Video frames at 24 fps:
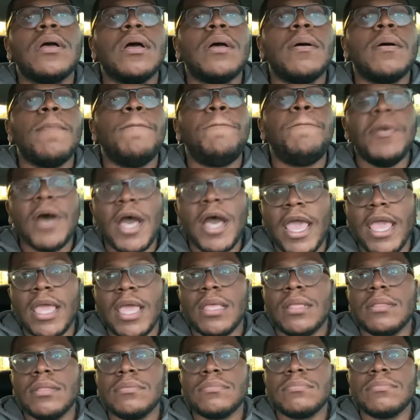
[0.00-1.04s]
But
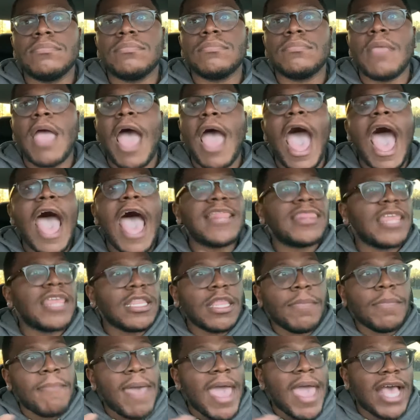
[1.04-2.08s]
I think
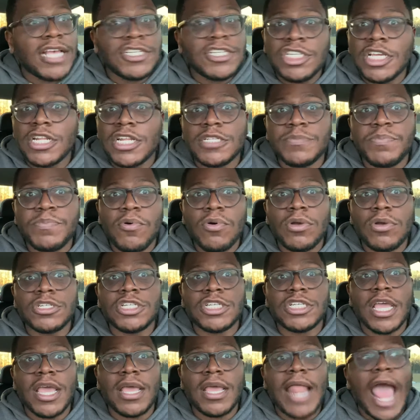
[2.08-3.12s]
the mask shit is
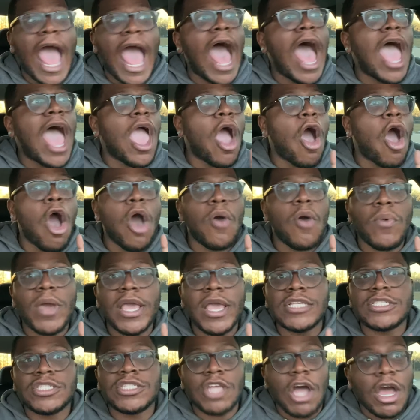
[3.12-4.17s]
bullshit. I
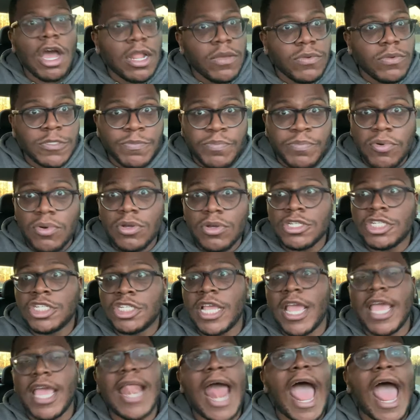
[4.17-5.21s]
always thought it was
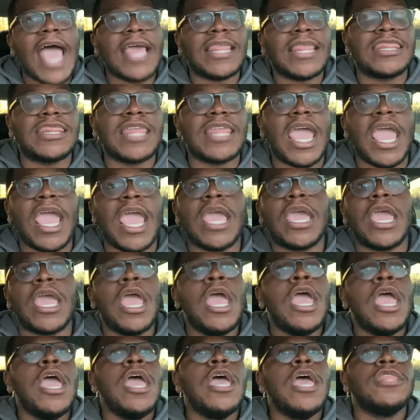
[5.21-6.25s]
bullshit. I think
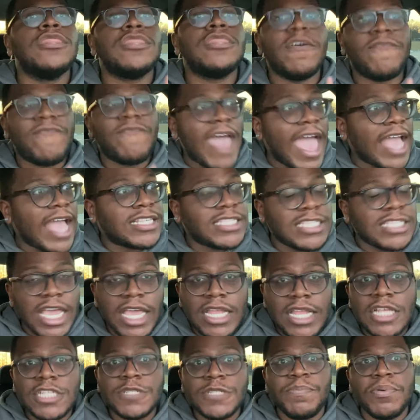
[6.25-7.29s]
the
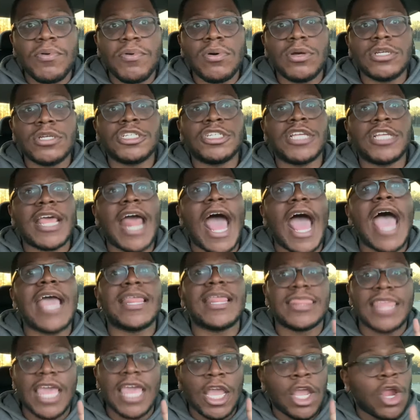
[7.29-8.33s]
vaccine is bullshit. I
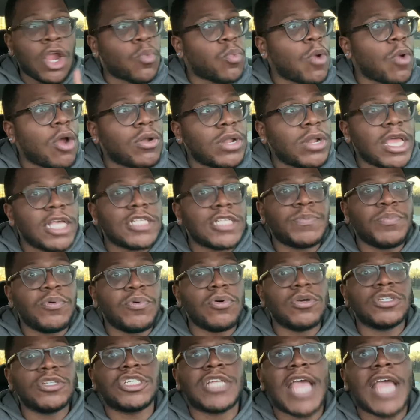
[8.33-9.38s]
think Corona is
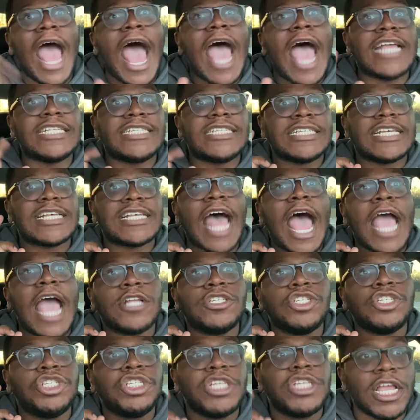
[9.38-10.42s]
bullshit. I
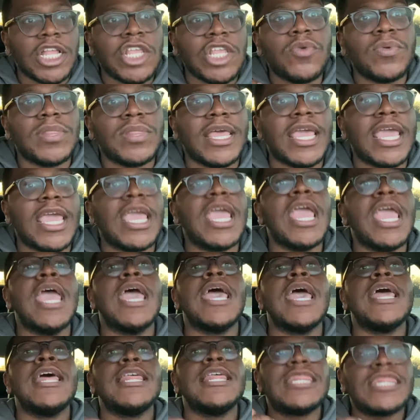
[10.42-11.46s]
genuinely
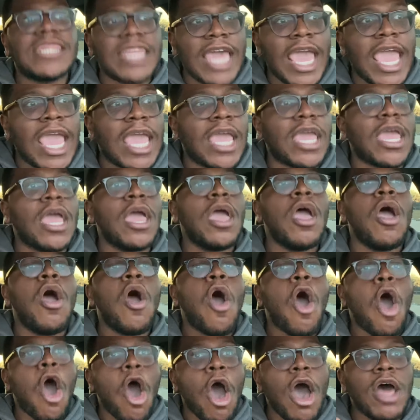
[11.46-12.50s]
think
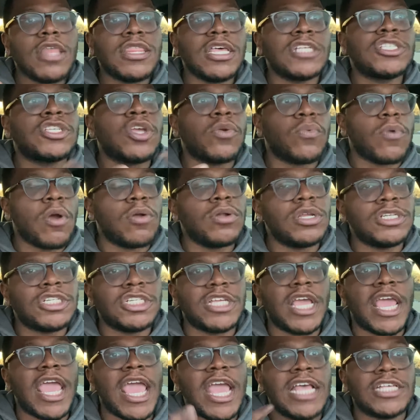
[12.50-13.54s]
all this Corona
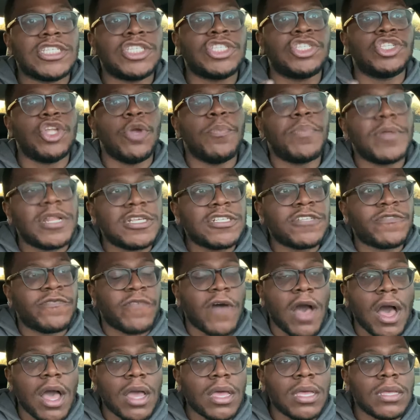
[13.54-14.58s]
shit is stupid as
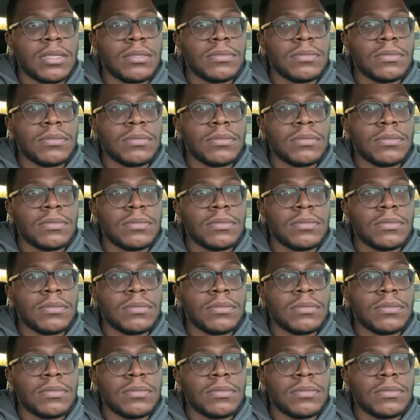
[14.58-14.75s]
fuck.